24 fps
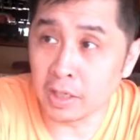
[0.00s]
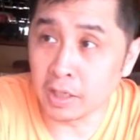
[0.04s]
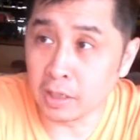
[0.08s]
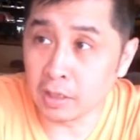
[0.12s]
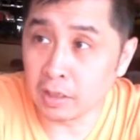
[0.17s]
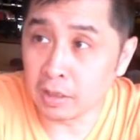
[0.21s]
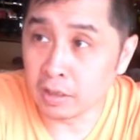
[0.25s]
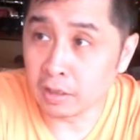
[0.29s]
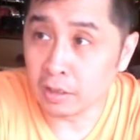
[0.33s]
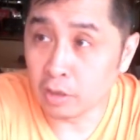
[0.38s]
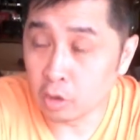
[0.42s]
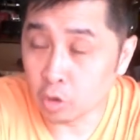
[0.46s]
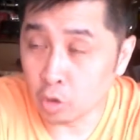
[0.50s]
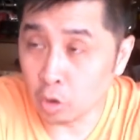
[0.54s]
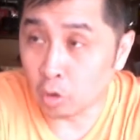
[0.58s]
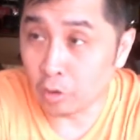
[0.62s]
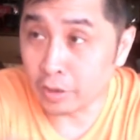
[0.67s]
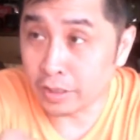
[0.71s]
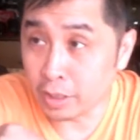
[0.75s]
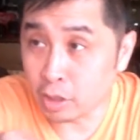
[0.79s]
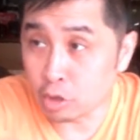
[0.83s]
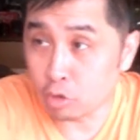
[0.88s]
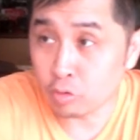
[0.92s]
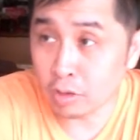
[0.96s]
they
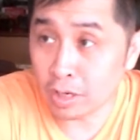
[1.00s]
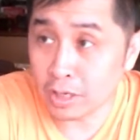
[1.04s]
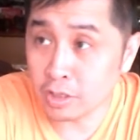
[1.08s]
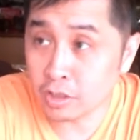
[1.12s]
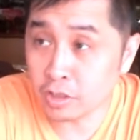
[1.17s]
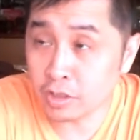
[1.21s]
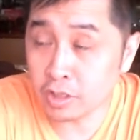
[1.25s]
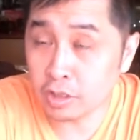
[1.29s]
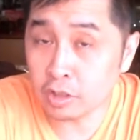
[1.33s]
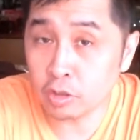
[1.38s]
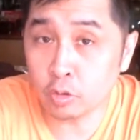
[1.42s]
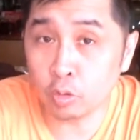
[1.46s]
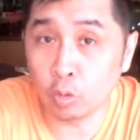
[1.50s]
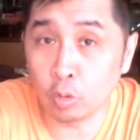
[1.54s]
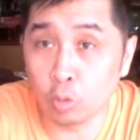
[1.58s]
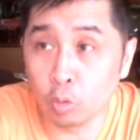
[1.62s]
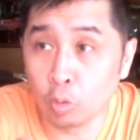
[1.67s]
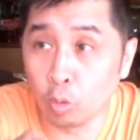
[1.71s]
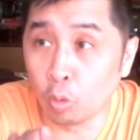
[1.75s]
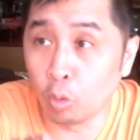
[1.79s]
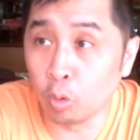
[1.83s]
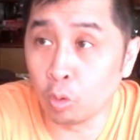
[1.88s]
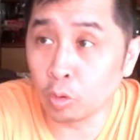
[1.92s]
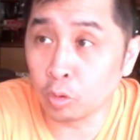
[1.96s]
fought in transit to
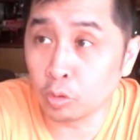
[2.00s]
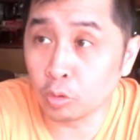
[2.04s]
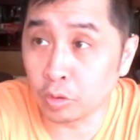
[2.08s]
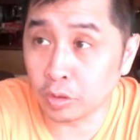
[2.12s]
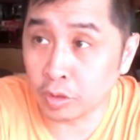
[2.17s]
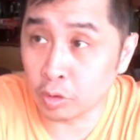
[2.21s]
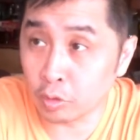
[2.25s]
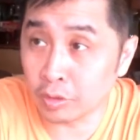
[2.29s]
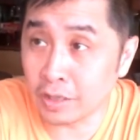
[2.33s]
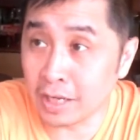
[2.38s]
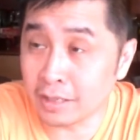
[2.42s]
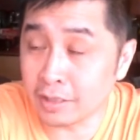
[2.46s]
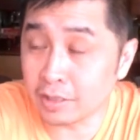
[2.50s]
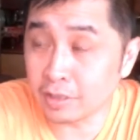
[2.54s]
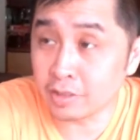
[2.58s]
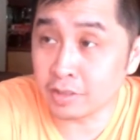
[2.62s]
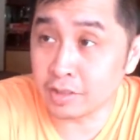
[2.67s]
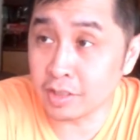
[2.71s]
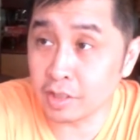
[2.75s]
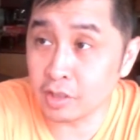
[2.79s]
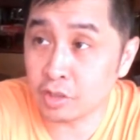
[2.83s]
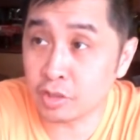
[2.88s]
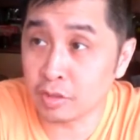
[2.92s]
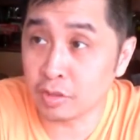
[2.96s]
go to the United
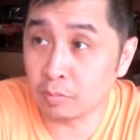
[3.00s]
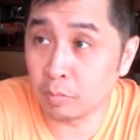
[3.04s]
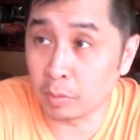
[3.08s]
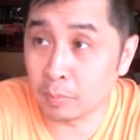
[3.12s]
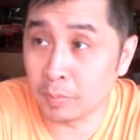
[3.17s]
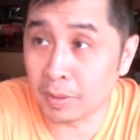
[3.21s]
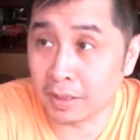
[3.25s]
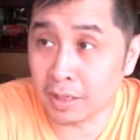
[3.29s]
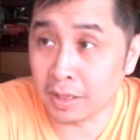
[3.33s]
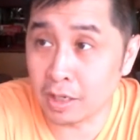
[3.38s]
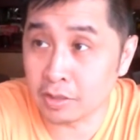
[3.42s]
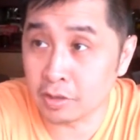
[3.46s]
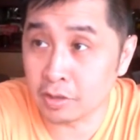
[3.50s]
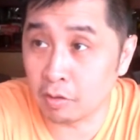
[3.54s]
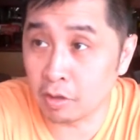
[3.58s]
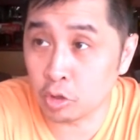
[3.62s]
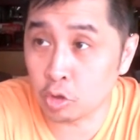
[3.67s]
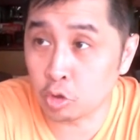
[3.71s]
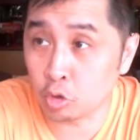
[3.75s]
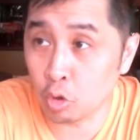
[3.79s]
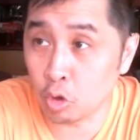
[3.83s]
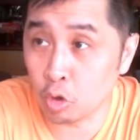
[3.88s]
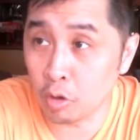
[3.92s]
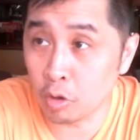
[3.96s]
States, but because of
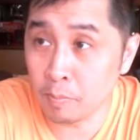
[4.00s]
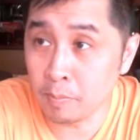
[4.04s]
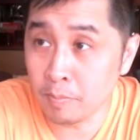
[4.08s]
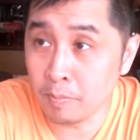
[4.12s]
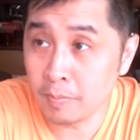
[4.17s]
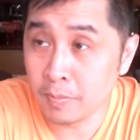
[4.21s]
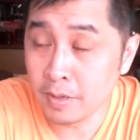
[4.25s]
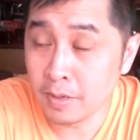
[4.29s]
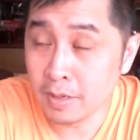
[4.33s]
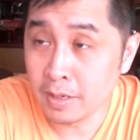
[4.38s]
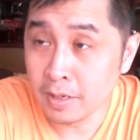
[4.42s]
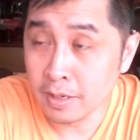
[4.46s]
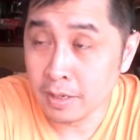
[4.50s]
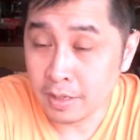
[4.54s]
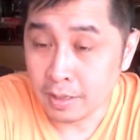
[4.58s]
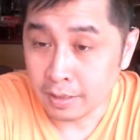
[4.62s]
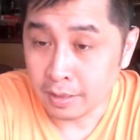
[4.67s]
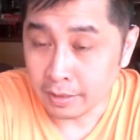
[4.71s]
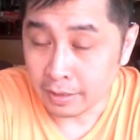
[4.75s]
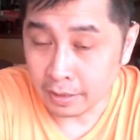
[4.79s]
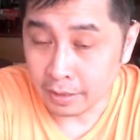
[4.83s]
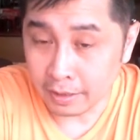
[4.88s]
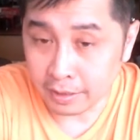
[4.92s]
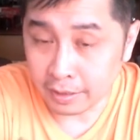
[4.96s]
a storm,
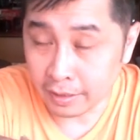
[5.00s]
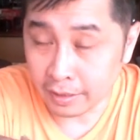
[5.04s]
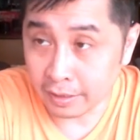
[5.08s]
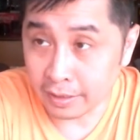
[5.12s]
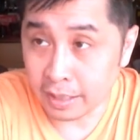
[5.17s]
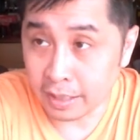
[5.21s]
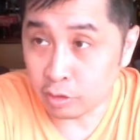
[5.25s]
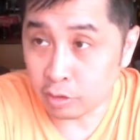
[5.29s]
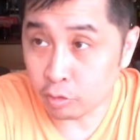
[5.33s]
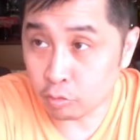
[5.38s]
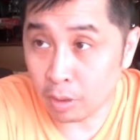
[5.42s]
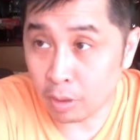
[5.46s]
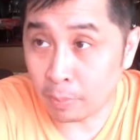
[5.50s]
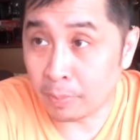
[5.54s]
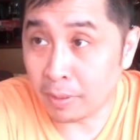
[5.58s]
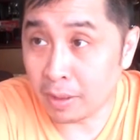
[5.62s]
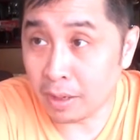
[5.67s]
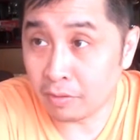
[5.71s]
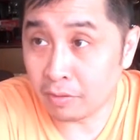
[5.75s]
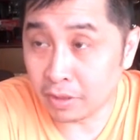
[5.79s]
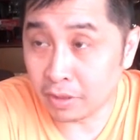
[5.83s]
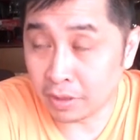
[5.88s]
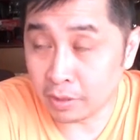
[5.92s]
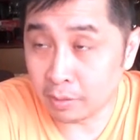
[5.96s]
they get dropped
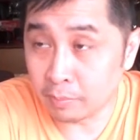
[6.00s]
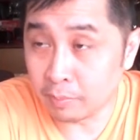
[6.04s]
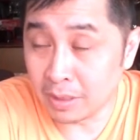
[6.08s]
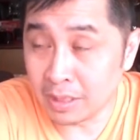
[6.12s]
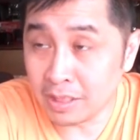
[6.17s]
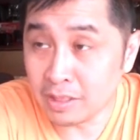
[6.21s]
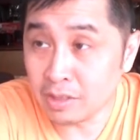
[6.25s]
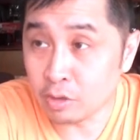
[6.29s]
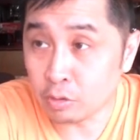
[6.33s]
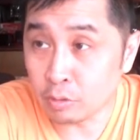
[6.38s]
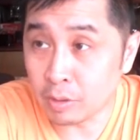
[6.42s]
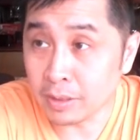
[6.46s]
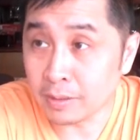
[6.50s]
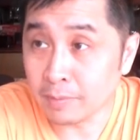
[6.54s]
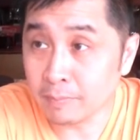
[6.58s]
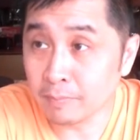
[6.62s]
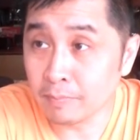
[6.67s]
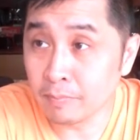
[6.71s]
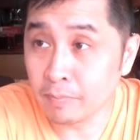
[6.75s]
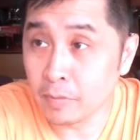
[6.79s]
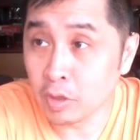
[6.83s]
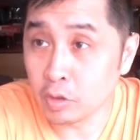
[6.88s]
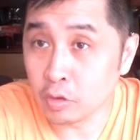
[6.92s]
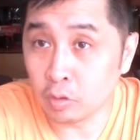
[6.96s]
off at the Belize,
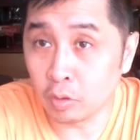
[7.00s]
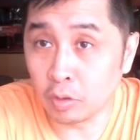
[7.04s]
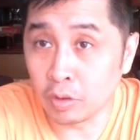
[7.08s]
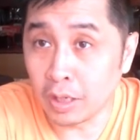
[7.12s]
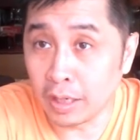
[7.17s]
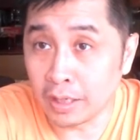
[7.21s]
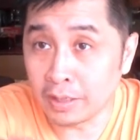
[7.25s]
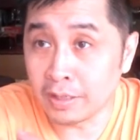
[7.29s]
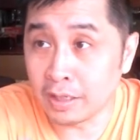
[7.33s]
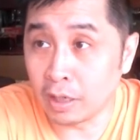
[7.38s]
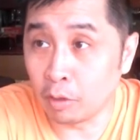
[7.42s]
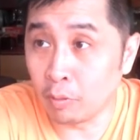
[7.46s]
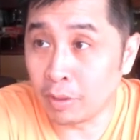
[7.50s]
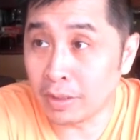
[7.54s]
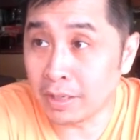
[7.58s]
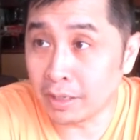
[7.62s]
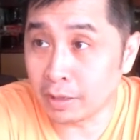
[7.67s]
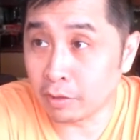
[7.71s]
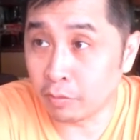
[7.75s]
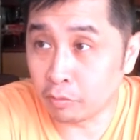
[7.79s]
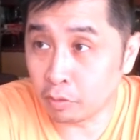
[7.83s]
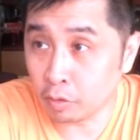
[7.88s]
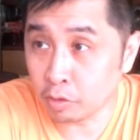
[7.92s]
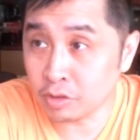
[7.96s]
right? So one of
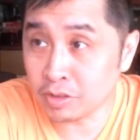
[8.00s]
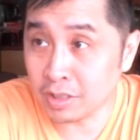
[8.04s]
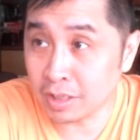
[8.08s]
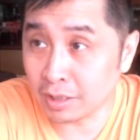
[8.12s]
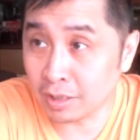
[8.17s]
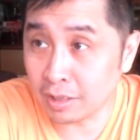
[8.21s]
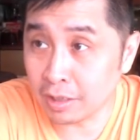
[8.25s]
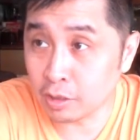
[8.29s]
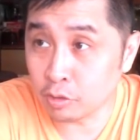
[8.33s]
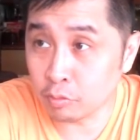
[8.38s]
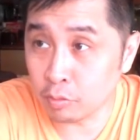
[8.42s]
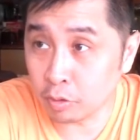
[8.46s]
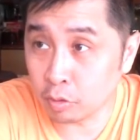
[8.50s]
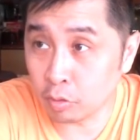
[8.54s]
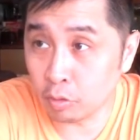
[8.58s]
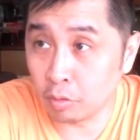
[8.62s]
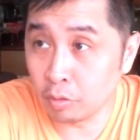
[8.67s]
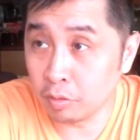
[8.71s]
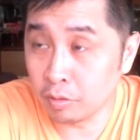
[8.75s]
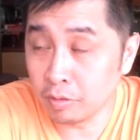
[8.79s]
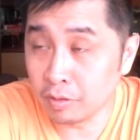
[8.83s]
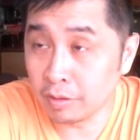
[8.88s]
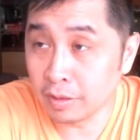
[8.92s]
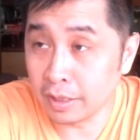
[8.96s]
the first settlers
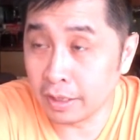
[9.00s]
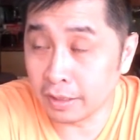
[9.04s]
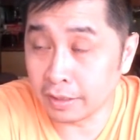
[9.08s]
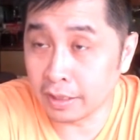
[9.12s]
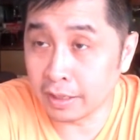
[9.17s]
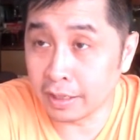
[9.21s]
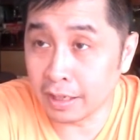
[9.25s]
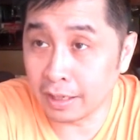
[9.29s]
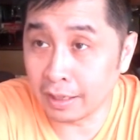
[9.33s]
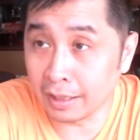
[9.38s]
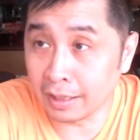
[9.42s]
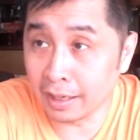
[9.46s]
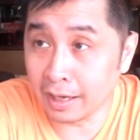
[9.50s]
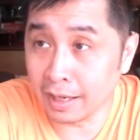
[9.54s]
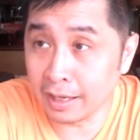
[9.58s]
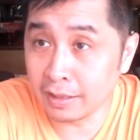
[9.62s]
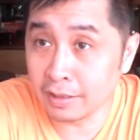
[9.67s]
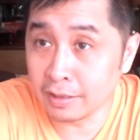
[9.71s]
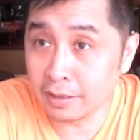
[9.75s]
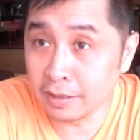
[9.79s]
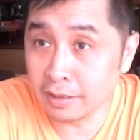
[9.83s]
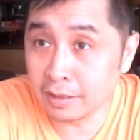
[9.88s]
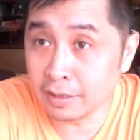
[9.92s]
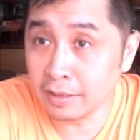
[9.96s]
therefore, and then
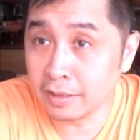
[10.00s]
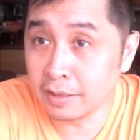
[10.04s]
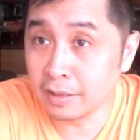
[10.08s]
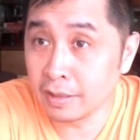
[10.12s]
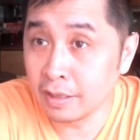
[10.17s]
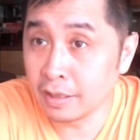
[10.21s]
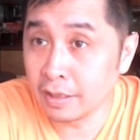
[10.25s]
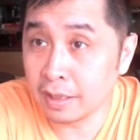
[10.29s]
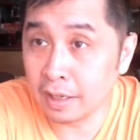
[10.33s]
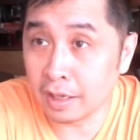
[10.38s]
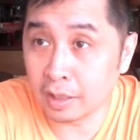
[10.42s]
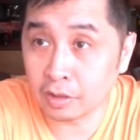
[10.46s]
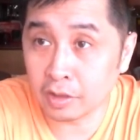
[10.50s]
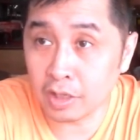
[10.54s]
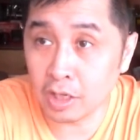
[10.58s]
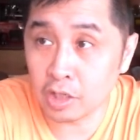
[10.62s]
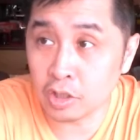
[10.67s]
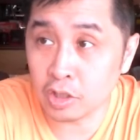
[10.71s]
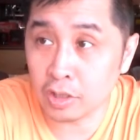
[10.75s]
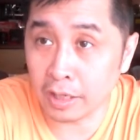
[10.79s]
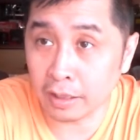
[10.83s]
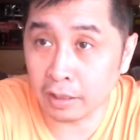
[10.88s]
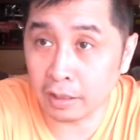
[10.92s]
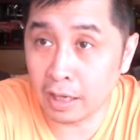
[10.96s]
along he
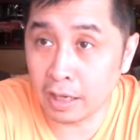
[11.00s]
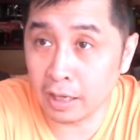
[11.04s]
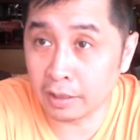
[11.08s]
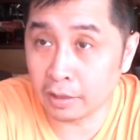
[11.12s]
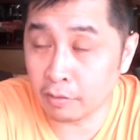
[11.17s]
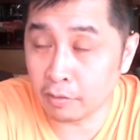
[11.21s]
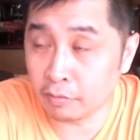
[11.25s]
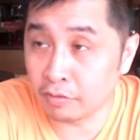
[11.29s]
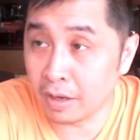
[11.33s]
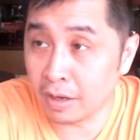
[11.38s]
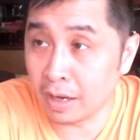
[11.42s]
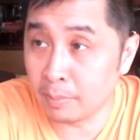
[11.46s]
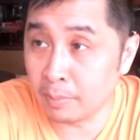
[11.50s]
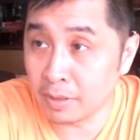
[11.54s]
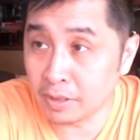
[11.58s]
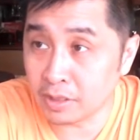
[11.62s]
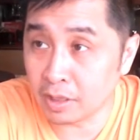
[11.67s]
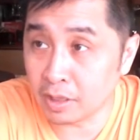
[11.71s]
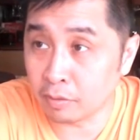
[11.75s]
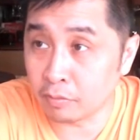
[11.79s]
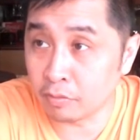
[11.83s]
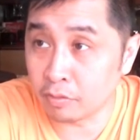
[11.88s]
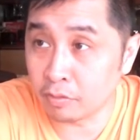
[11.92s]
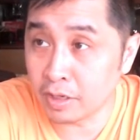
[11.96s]
attached like
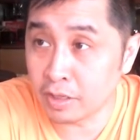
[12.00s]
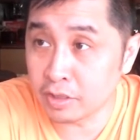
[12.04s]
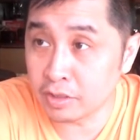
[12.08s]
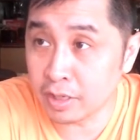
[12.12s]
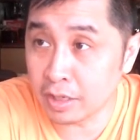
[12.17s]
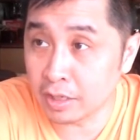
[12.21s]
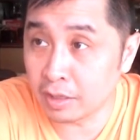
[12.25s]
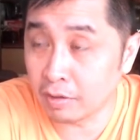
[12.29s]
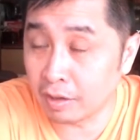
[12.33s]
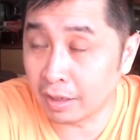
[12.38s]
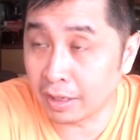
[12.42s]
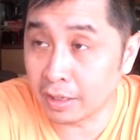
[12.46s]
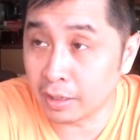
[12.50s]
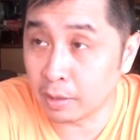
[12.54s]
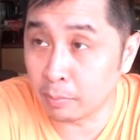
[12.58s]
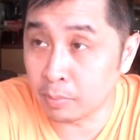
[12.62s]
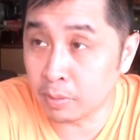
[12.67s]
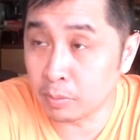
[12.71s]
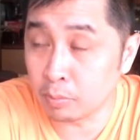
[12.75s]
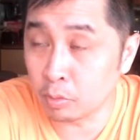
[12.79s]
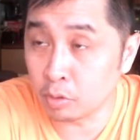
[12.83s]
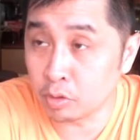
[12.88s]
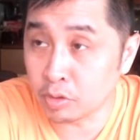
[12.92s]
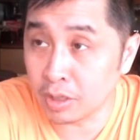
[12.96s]
farmers and friends, and a lot of
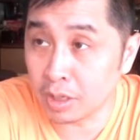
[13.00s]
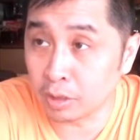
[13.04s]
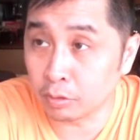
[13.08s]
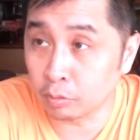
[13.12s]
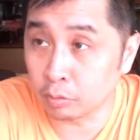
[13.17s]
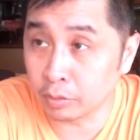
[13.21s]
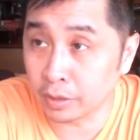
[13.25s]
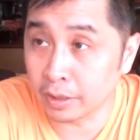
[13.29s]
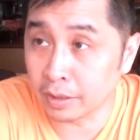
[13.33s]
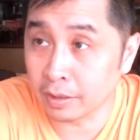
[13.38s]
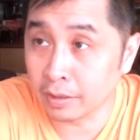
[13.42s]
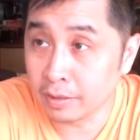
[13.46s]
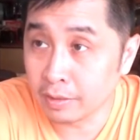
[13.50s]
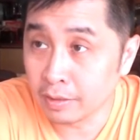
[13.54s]
people start to